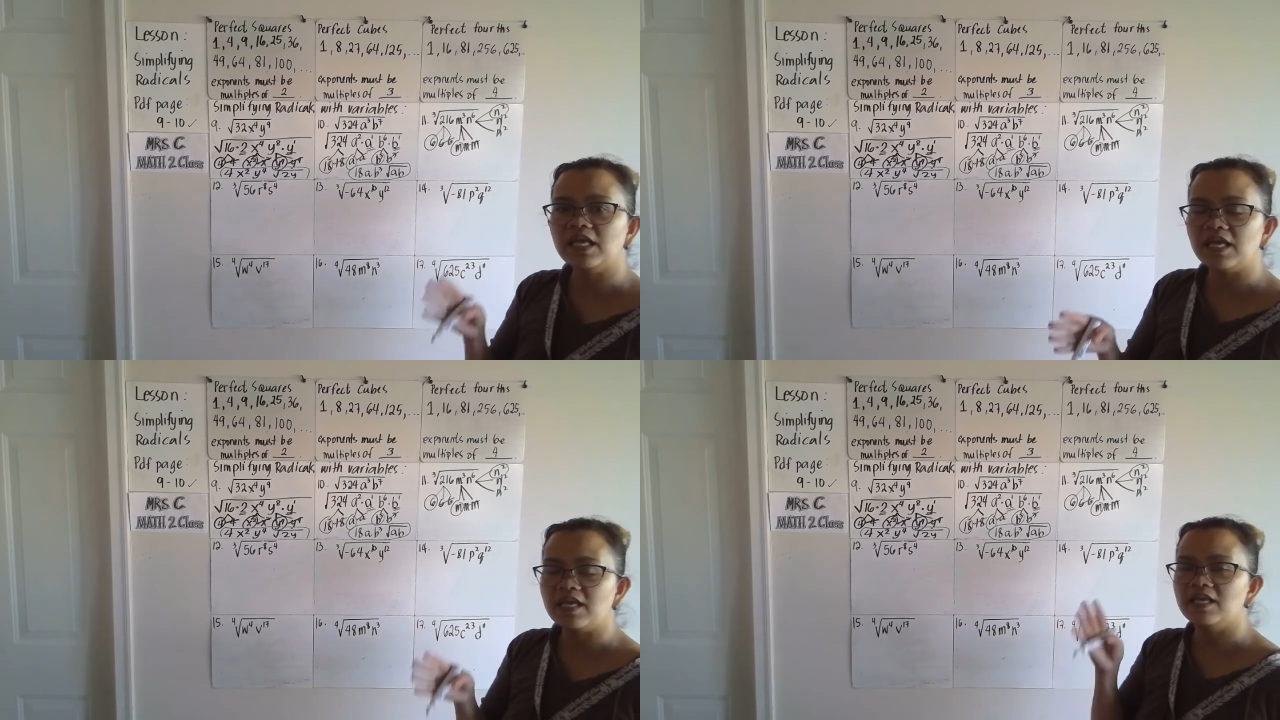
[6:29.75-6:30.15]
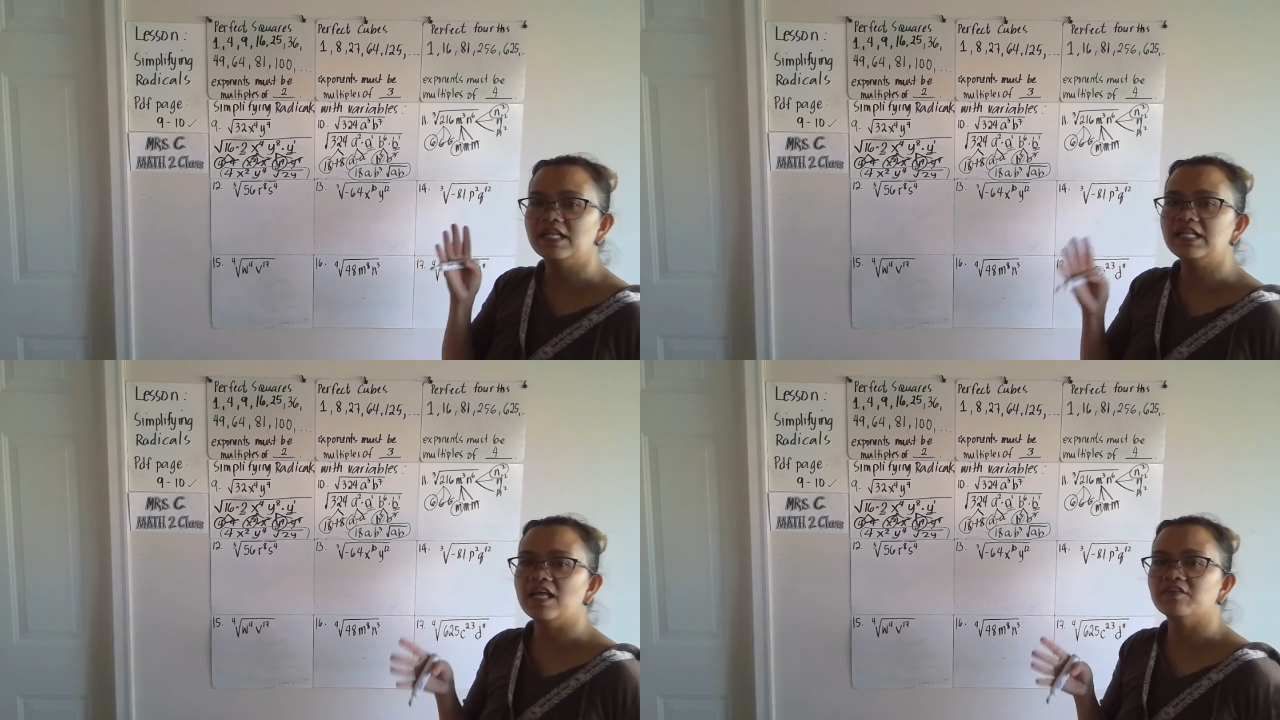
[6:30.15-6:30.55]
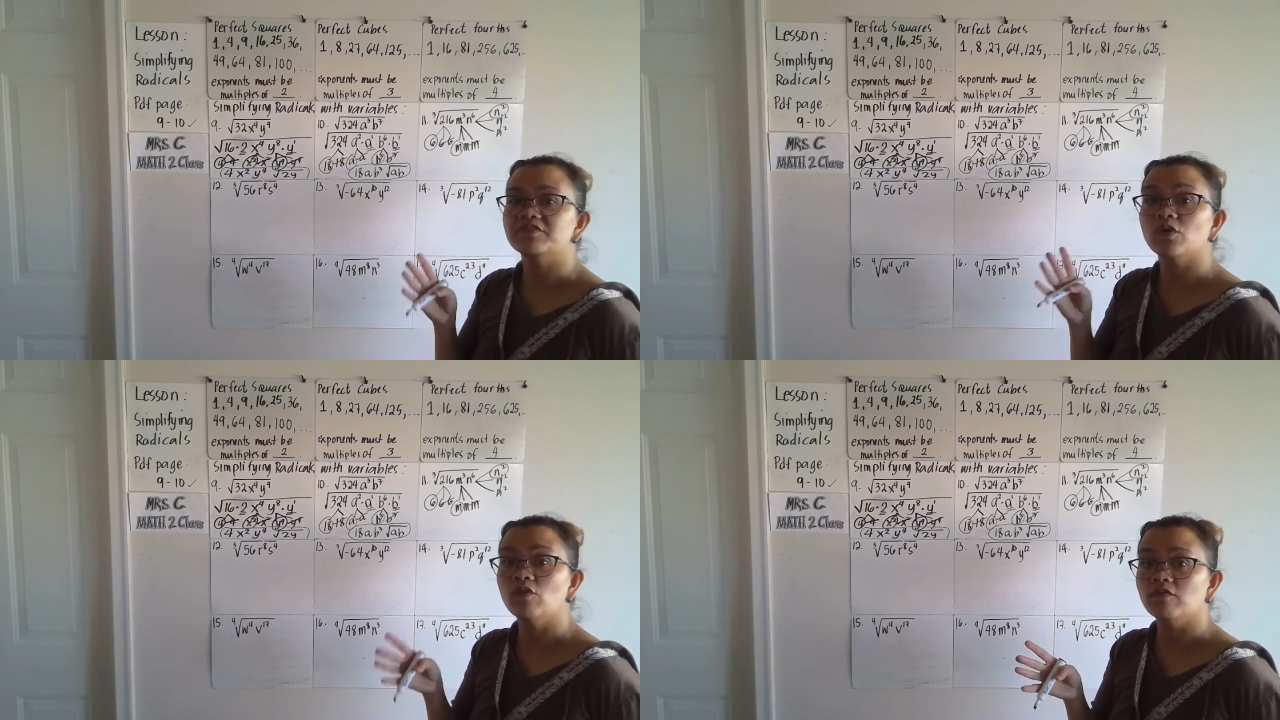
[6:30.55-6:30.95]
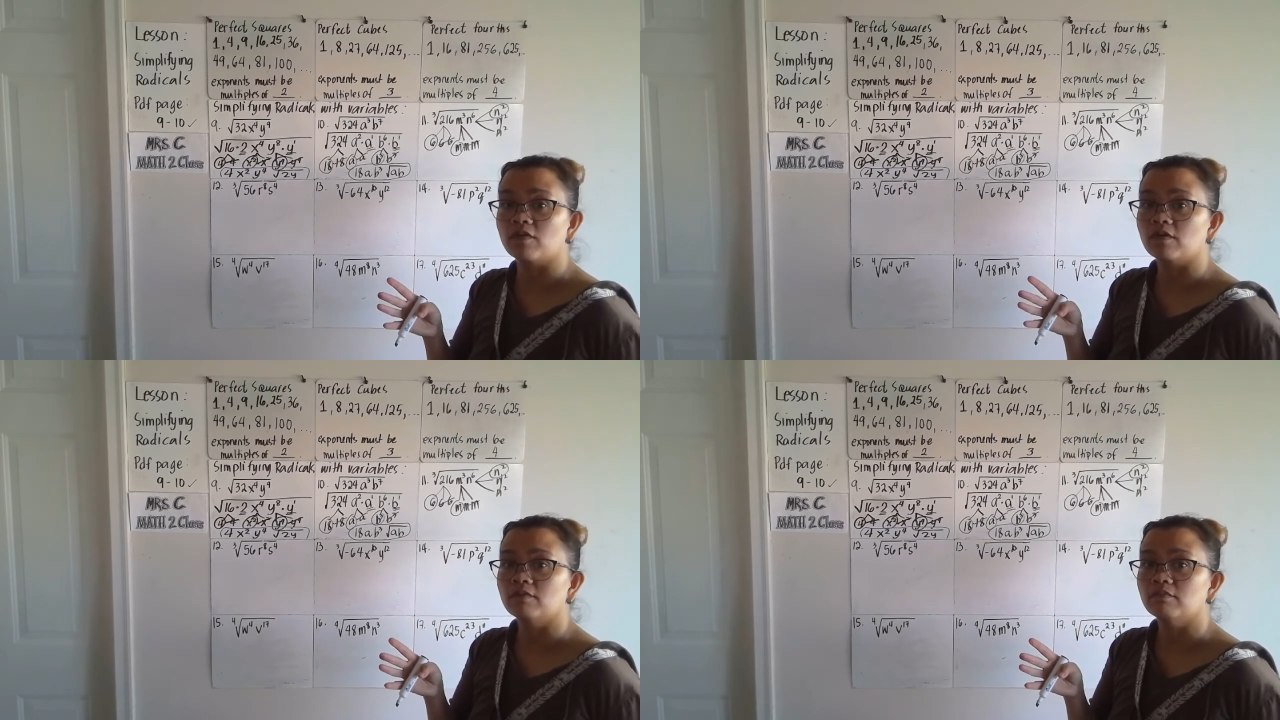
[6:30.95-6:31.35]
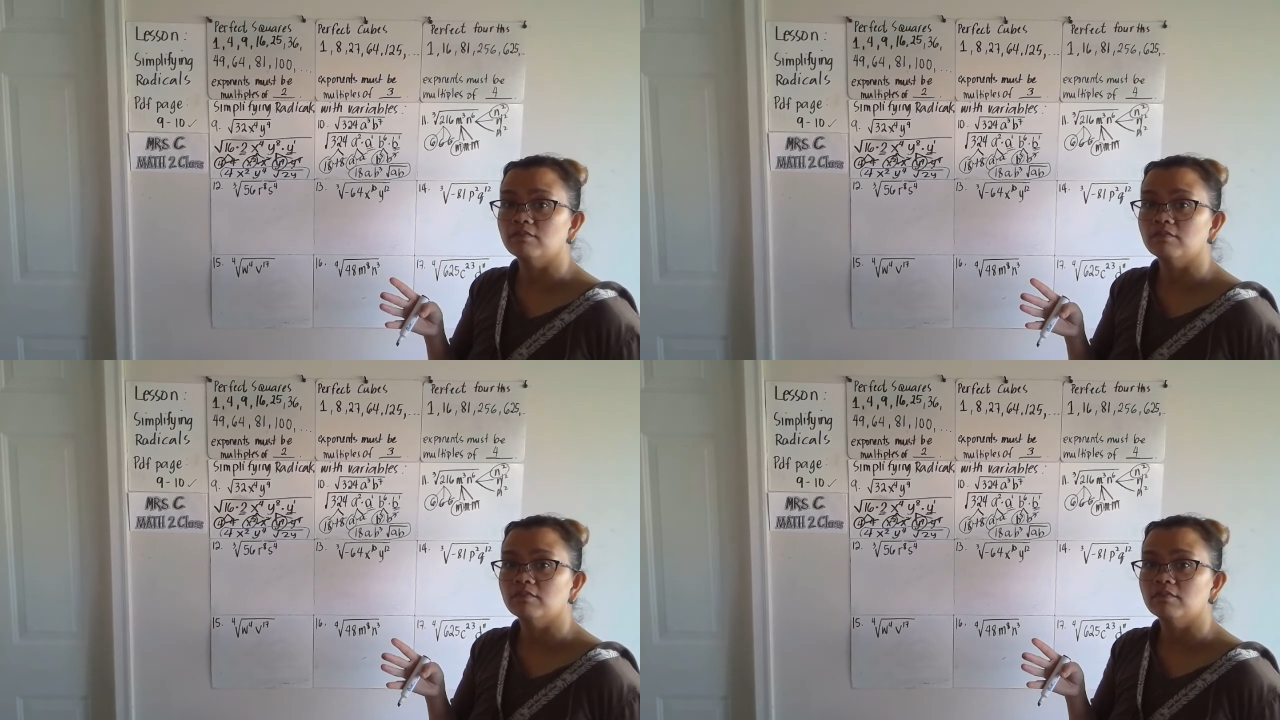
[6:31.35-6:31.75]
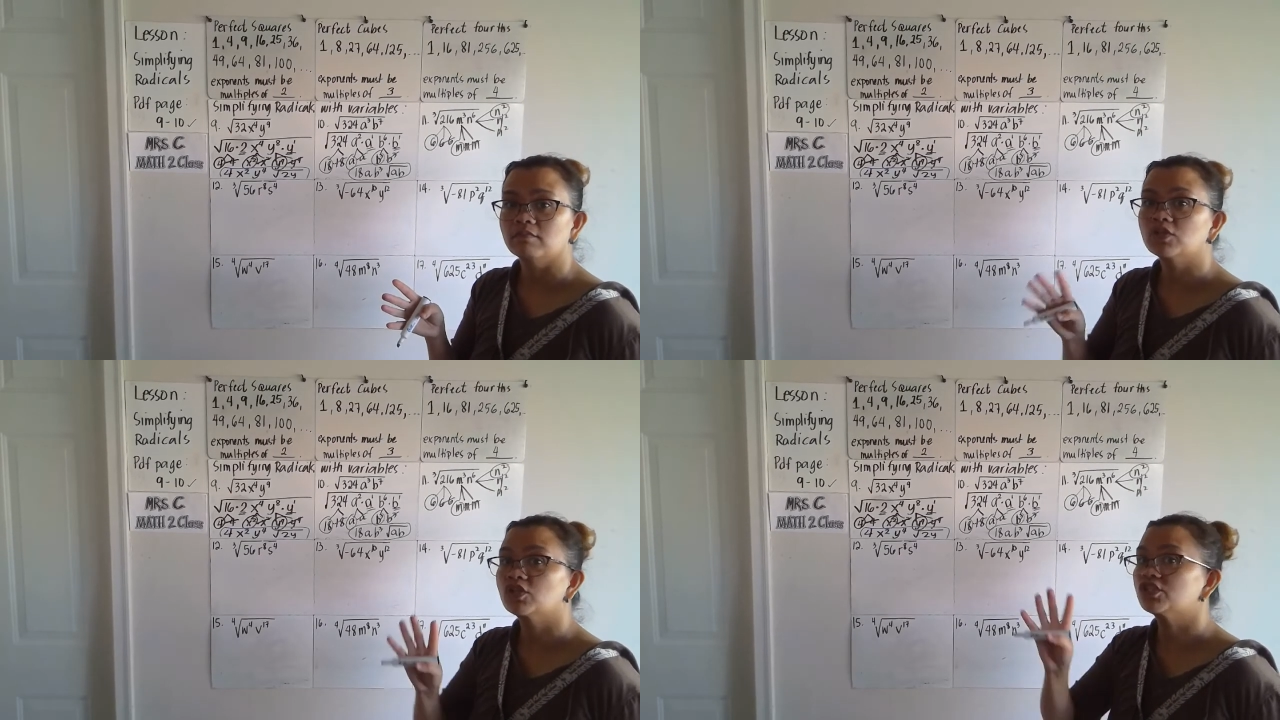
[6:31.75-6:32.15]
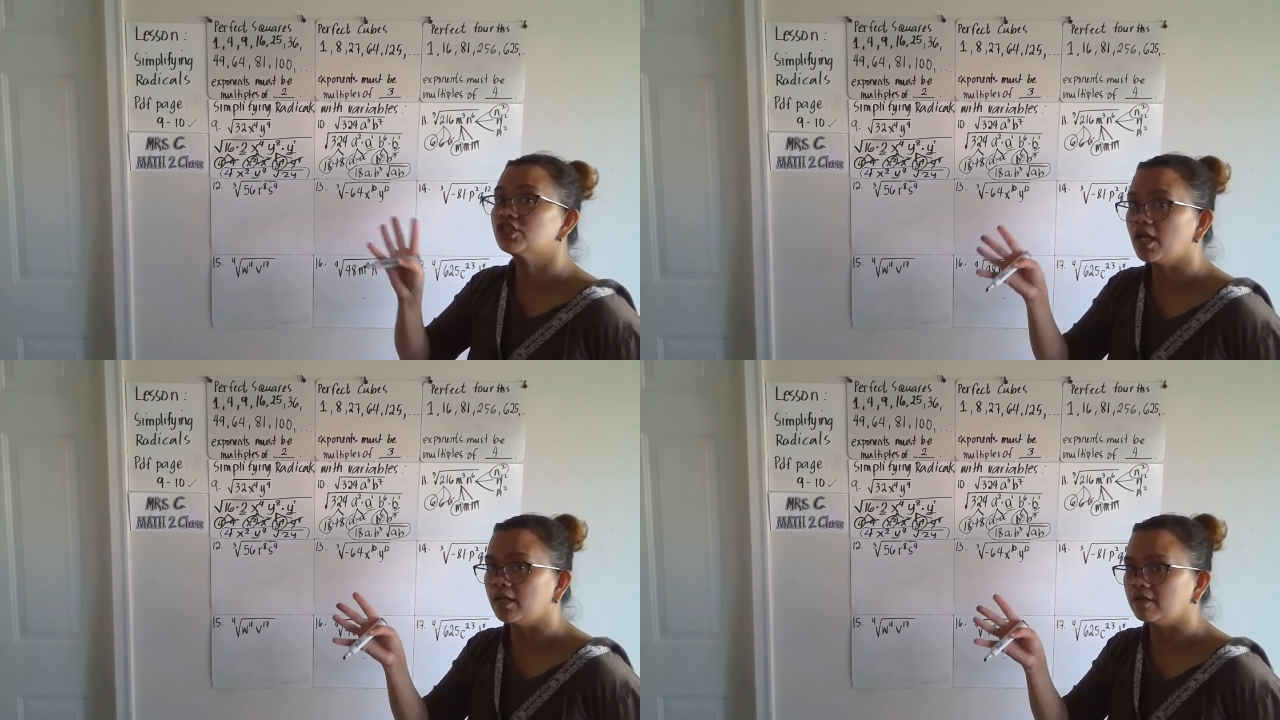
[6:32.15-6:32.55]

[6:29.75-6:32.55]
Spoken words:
a leftover? There's none.